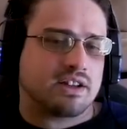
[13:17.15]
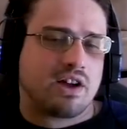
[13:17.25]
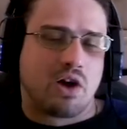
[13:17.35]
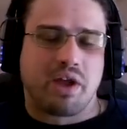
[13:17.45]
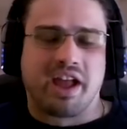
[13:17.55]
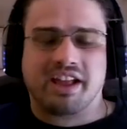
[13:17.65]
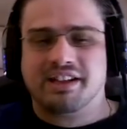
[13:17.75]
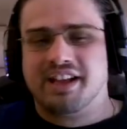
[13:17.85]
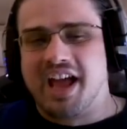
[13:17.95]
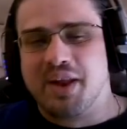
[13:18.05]
Okay,
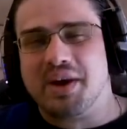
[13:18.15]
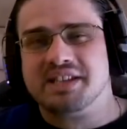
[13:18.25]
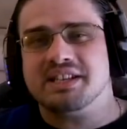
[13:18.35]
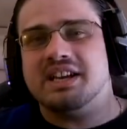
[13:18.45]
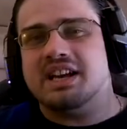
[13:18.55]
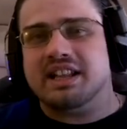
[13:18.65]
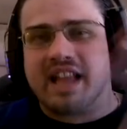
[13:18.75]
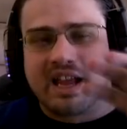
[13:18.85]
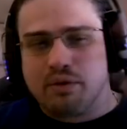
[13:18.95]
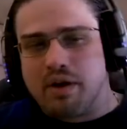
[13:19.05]
anyway,
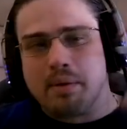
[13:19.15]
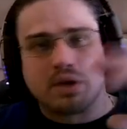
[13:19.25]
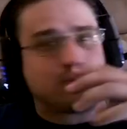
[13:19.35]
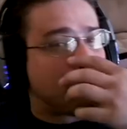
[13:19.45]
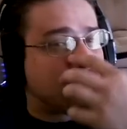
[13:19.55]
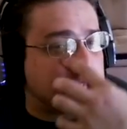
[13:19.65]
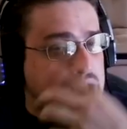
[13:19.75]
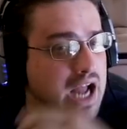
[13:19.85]
thank you very much for watching,